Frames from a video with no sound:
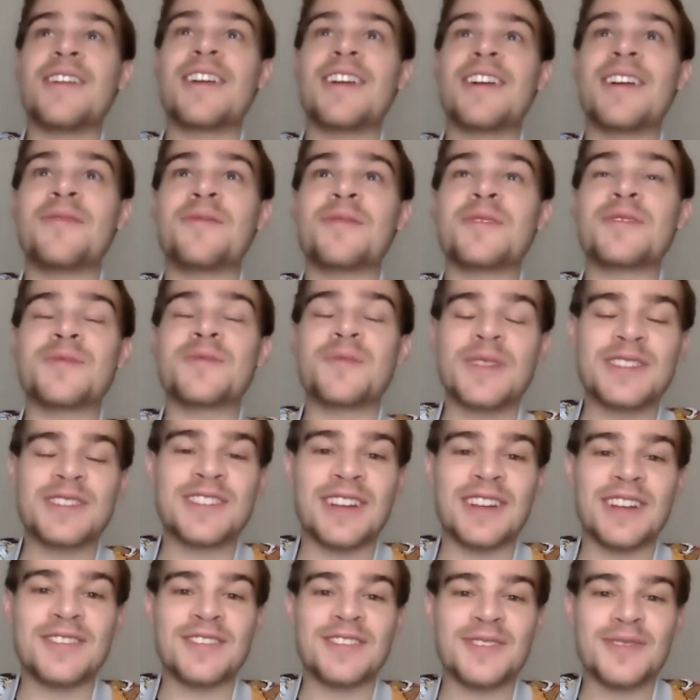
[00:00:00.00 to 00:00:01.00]
was reached
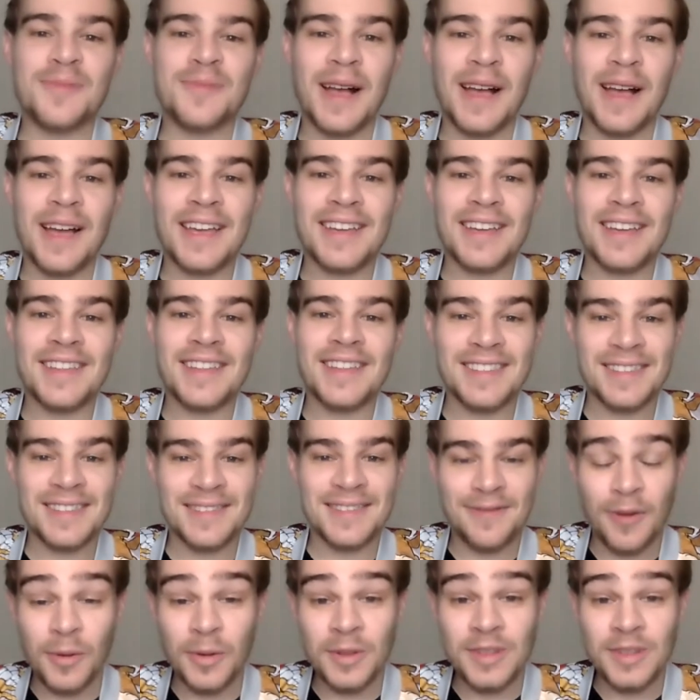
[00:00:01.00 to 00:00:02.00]
out to by the
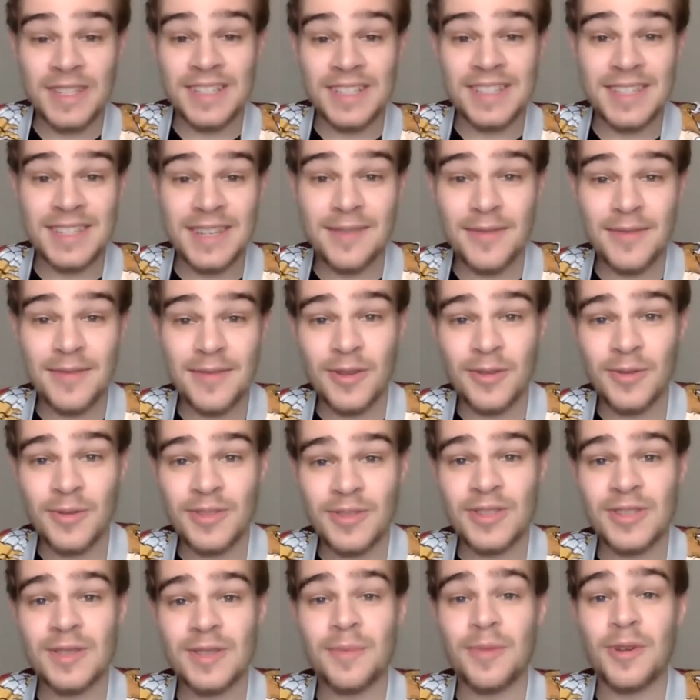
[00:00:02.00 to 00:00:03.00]
folks at Seaview, which
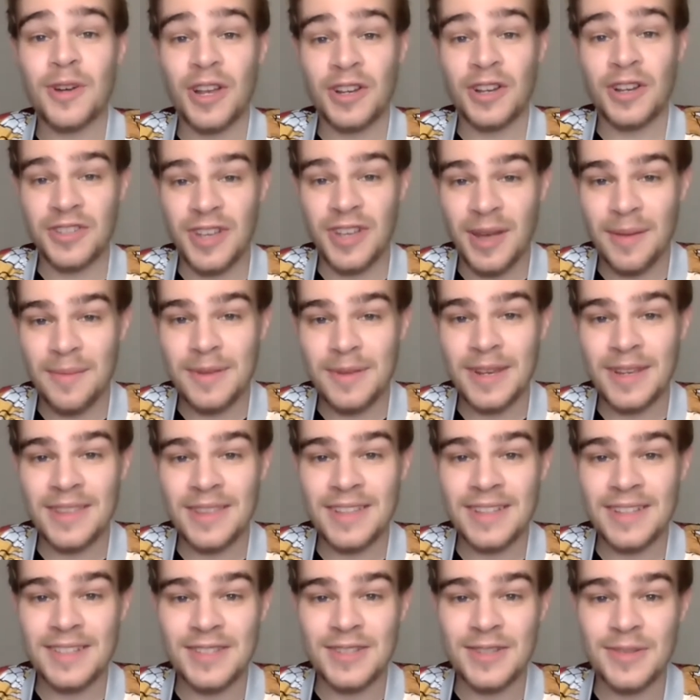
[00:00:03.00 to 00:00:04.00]
is the production company
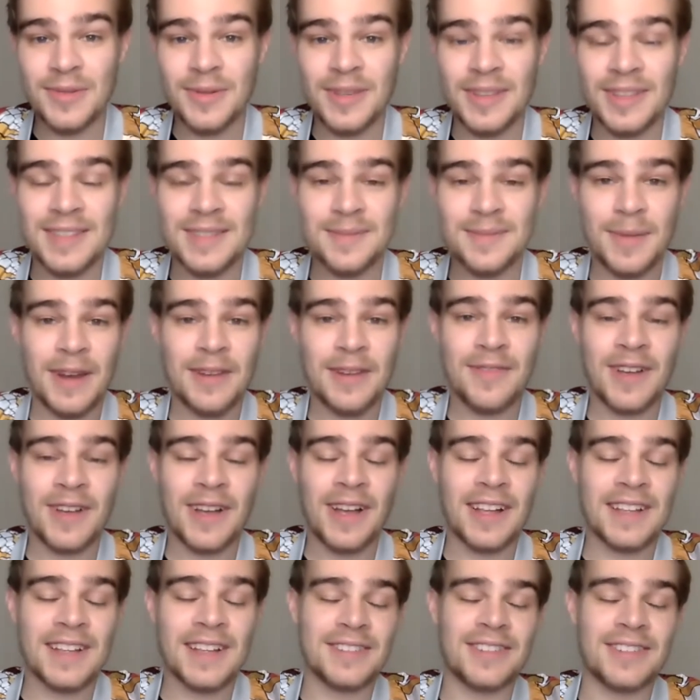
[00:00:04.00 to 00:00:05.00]
that's doing this benefit
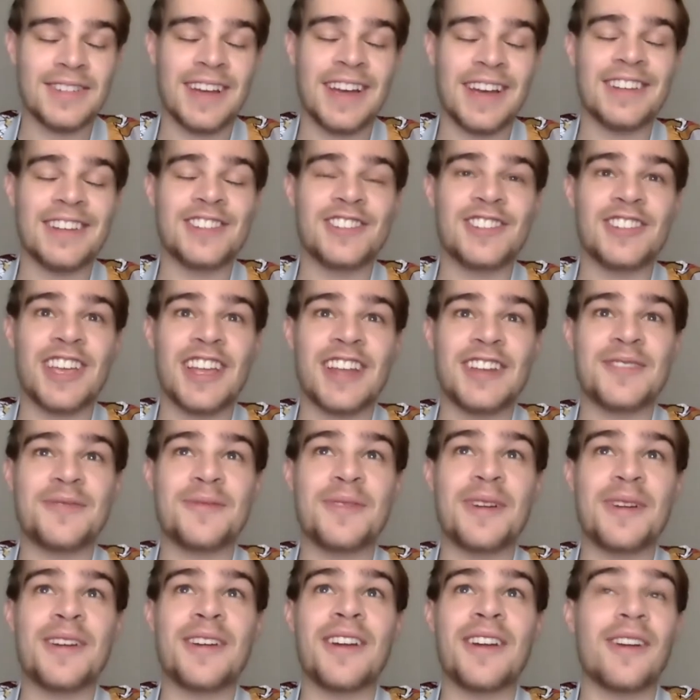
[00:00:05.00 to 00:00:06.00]
concert, on
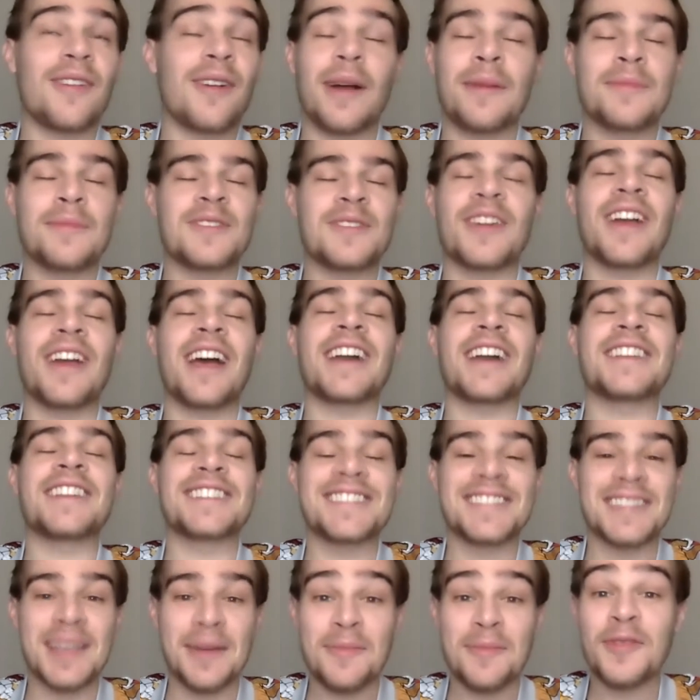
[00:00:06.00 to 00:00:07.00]
on
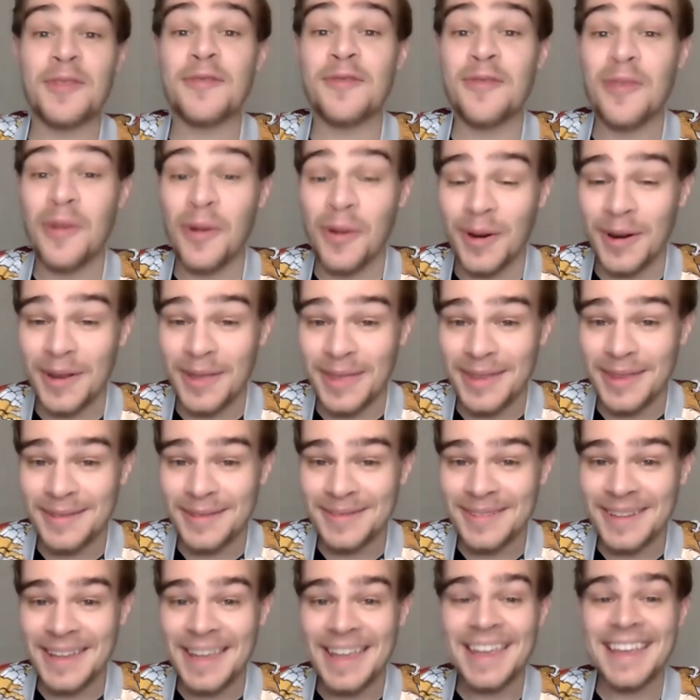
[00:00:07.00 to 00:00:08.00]
December 4th,
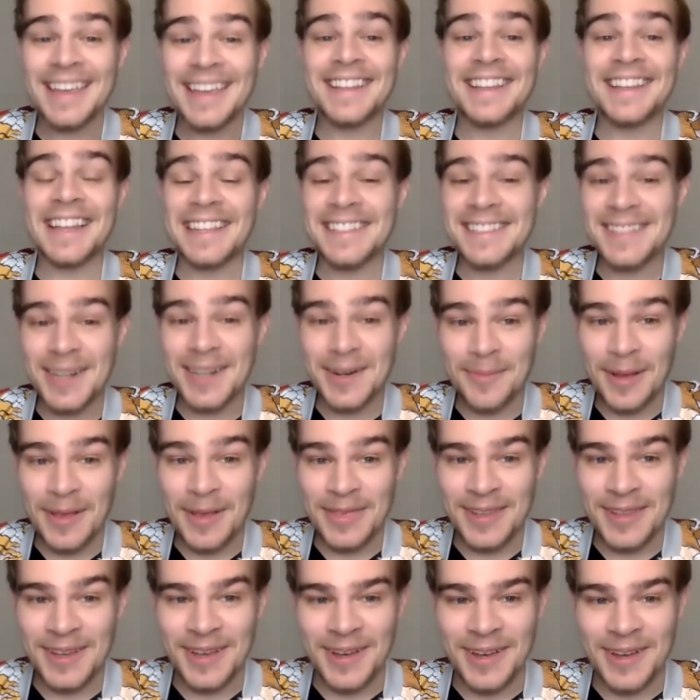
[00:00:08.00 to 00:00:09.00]
less than a
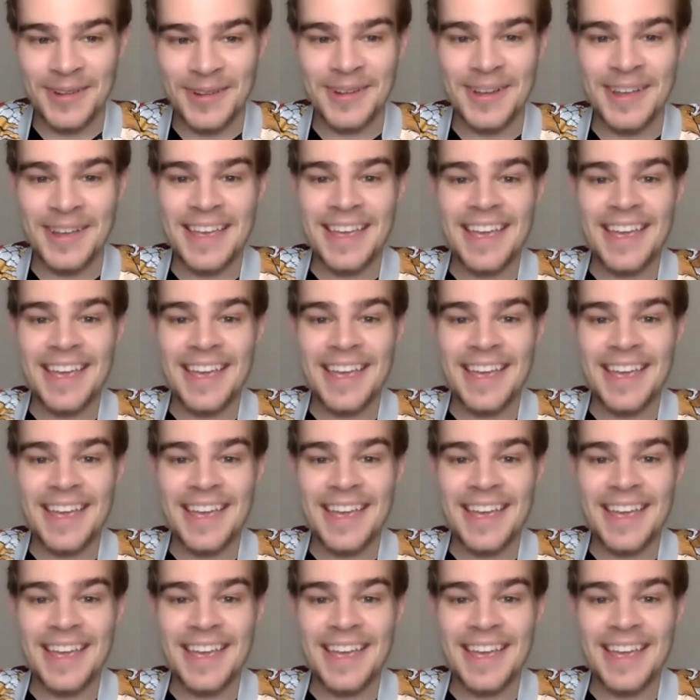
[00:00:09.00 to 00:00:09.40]
month ago.